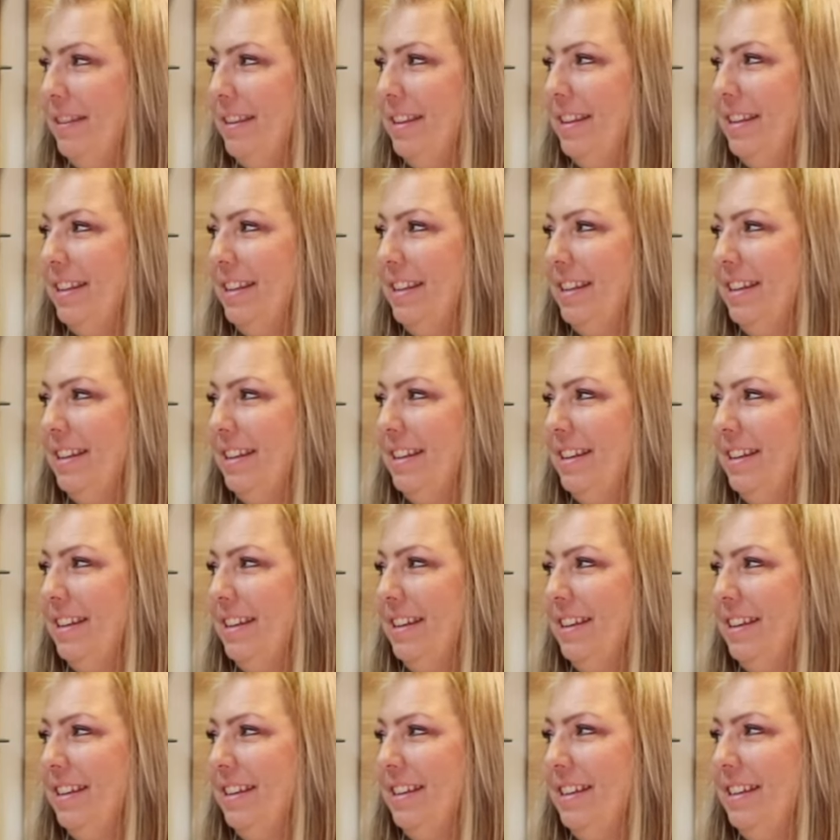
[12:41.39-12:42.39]

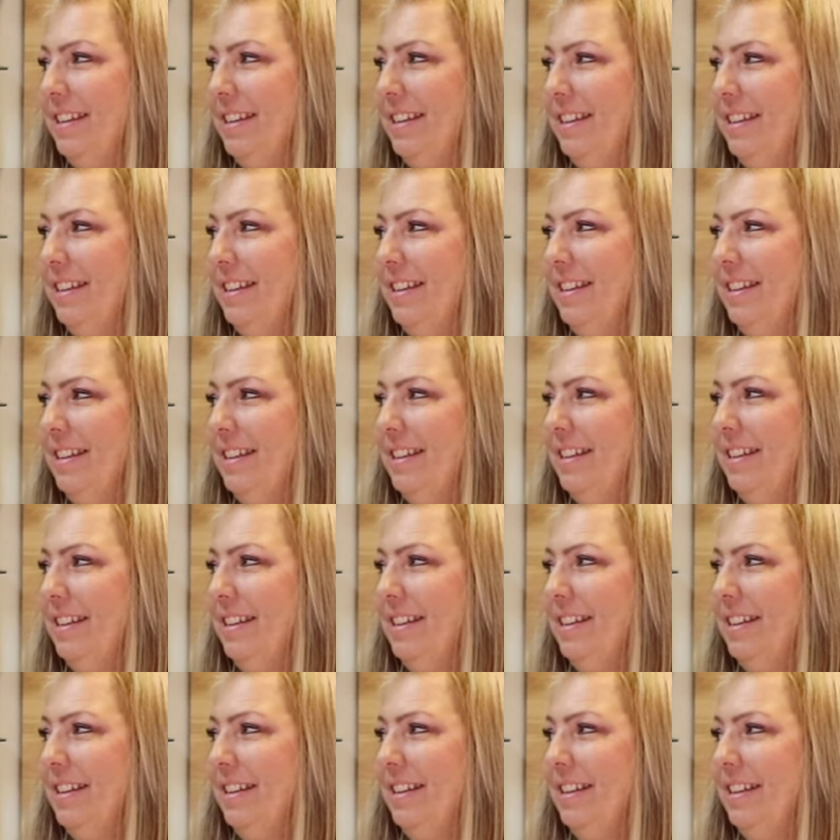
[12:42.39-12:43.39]

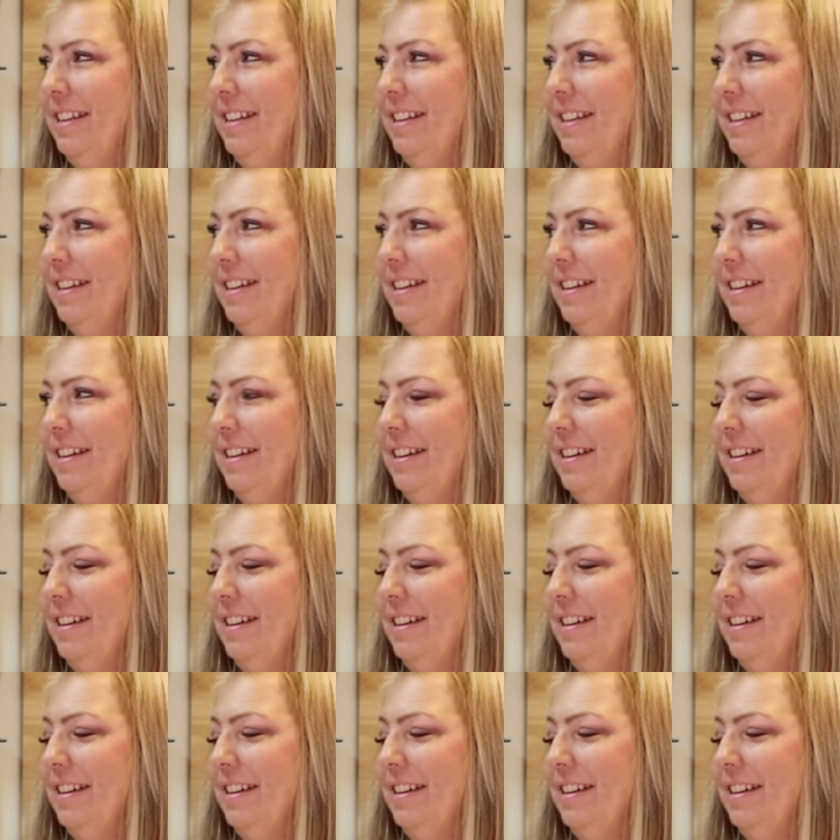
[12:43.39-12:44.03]
This person isn't speaking.